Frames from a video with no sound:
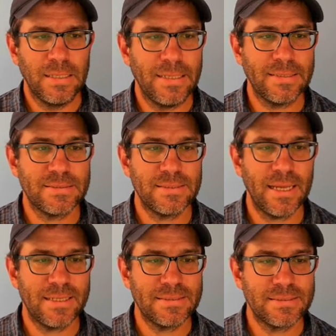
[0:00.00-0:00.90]
git
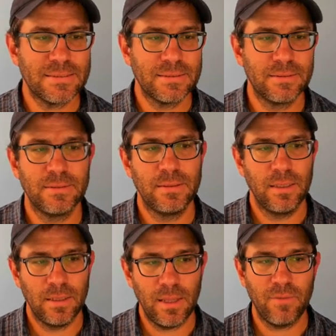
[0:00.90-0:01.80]
status.
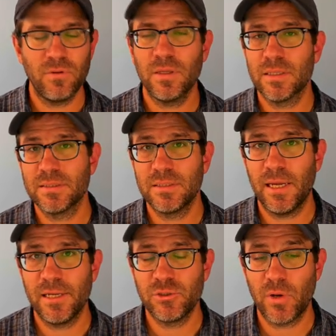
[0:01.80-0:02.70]
Everything is
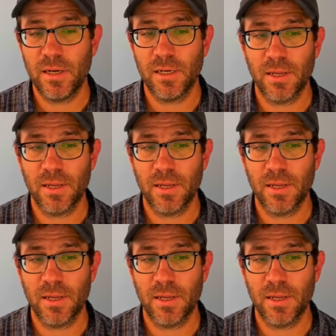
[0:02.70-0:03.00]
staged, ready to